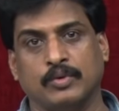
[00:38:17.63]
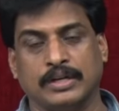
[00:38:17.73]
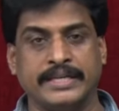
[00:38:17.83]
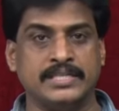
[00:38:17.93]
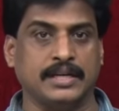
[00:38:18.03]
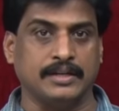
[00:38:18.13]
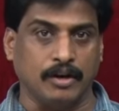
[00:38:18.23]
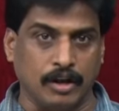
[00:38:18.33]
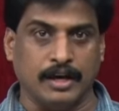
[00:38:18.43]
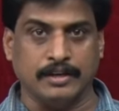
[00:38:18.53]
What is the
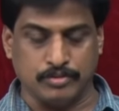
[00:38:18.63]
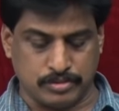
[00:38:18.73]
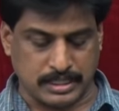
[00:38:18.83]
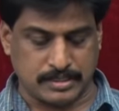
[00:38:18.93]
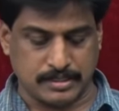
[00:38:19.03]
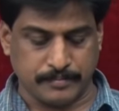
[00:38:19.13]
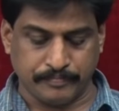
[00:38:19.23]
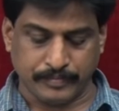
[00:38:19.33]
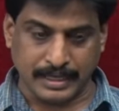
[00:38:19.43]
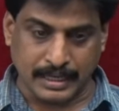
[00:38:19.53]
dollar usage?
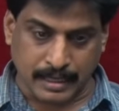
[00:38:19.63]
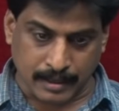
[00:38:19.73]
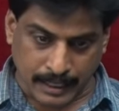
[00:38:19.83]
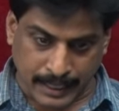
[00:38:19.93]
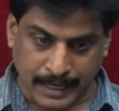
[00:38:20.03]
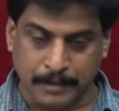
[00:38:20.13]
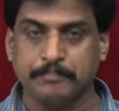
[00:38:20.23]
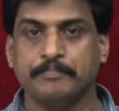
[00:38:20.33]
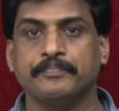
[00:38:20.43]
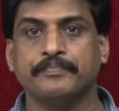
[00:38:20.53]

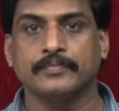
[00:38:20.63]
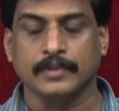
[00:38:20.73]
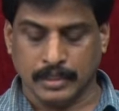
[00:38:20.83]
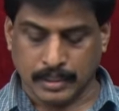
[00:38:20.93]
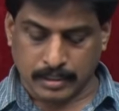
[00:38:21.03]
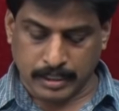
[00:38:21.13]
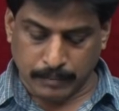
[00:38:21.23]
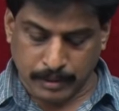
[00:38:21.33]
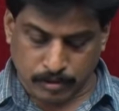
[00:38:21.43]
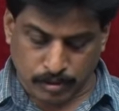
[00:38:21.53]
Grep,
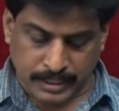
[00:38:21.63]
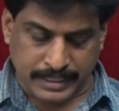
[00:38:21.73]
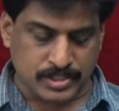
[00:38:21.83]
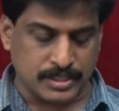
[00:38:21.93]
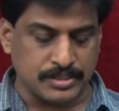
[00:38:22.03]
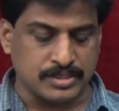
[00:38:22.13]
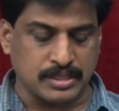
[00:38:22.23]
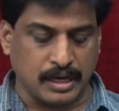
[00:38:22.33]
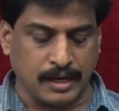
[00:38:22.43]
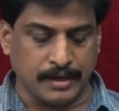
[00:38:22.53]
double quotation
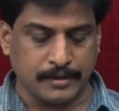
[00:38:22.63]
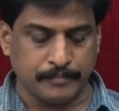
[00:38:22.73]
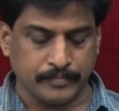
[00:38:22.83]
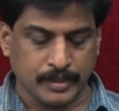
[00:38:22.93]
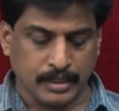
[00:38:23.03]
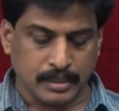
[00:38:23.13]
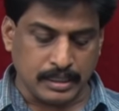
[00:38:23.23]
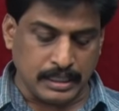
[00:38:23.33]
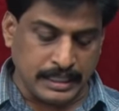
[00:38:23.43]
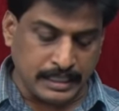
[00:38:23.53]
start,
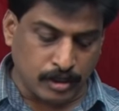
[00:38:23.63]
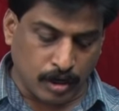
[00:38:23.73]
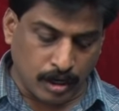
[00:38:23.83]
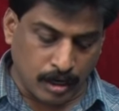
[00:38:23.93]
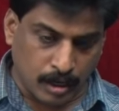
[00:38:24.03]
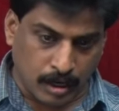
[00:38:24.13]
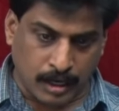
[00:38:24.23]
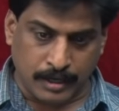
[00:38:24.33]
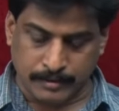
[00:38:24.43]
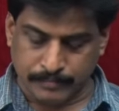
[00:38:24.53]
E
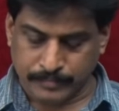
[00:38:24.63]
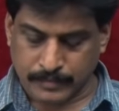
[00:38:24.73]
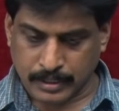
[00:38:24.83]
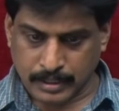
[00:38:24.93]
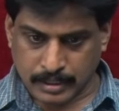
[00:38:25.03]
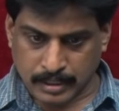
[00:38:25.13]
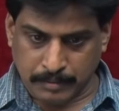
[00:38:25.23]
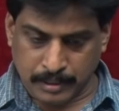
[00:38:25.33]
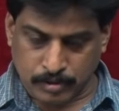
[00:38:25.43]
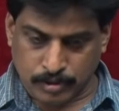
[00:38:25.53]
dollar,
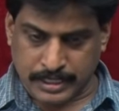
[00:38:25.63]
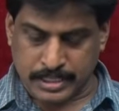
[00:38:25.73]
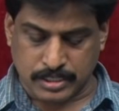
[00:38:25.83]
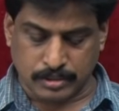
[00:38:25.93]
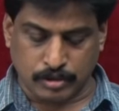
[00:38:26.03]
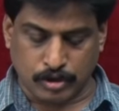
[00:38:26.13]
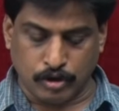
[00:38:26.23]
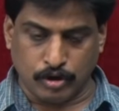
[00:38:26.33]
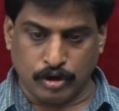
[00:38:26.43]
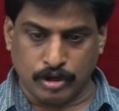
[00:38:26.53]
double quotation
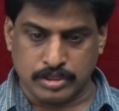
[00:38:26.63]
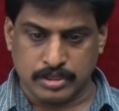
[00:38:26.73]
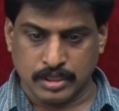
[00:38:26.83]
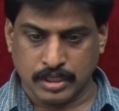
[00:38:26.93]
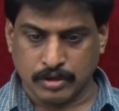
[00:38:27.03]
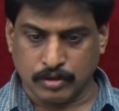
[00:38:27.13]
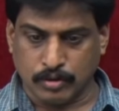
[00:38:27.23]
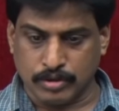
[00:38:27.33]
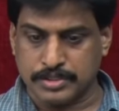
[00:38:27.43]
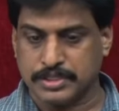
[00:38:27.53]
close,
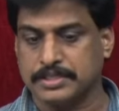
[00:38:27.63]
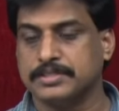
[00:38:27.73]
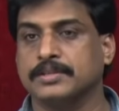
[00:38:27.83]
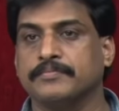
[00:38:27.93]
courses.